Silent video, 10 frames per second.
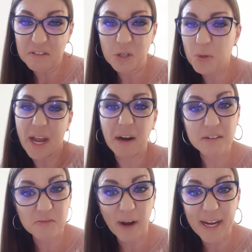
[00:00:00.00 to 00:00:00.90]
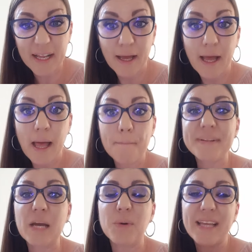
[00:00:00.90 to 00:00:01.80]
Who cares, right?
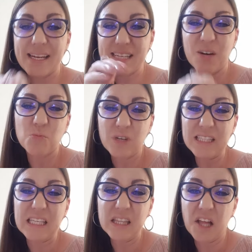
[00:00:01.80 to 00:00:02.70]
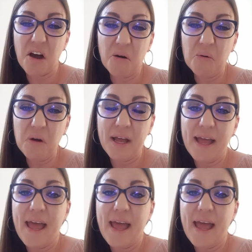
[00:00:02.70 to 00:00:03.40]
But they would get down really low